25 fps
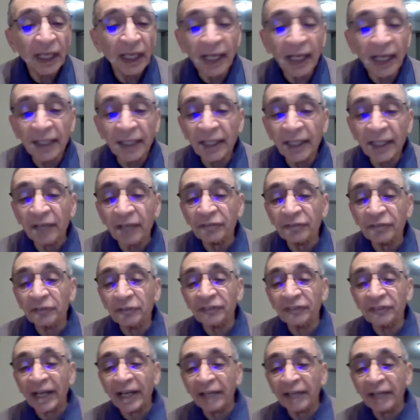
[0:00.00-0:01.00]
And then for
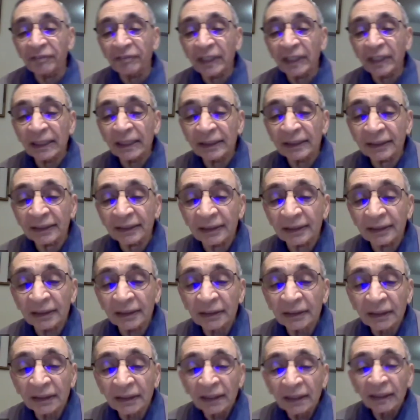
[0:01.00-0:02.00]
5 days,
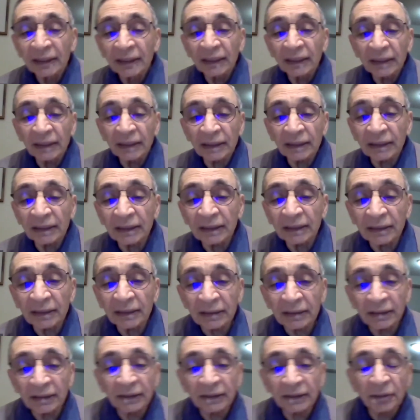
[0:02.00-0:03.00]

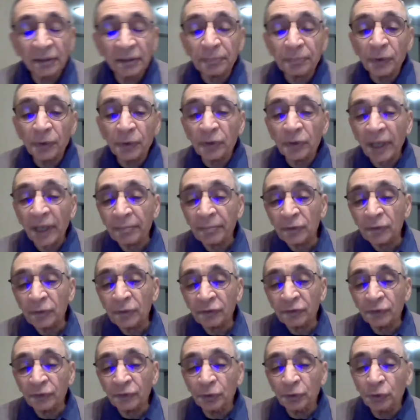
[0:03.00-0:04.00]
the program
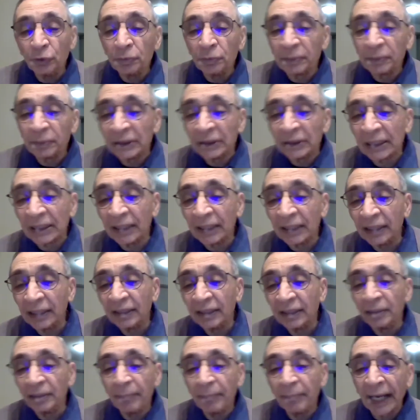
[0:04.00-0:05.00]
moved to Guru Prasad
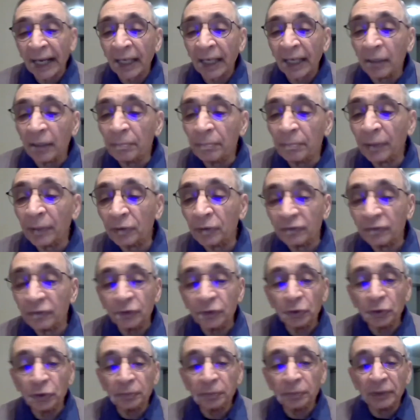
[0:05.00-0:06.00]
in the back compound of
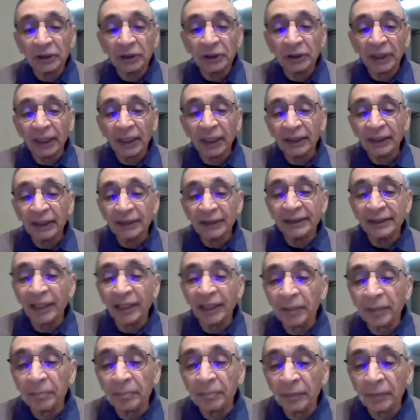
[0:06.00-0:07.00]
Guru Prasad, the
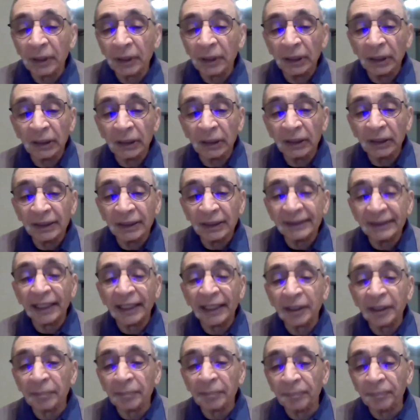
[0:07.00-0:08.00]
same
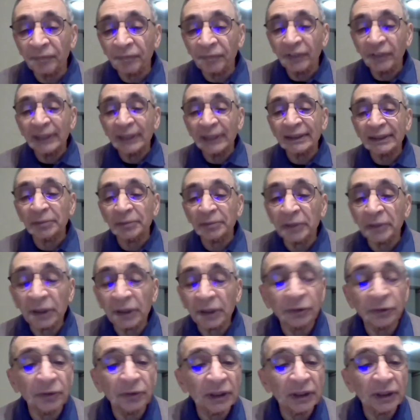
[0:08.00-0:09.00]
setup, very similar
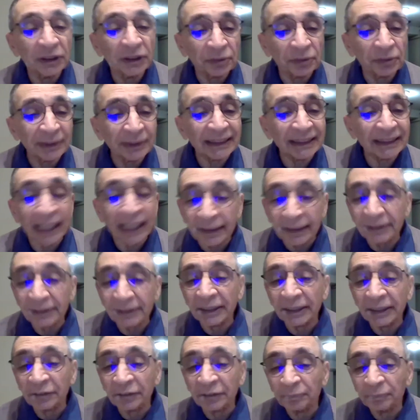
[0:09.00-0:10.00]
to the East-West gathering.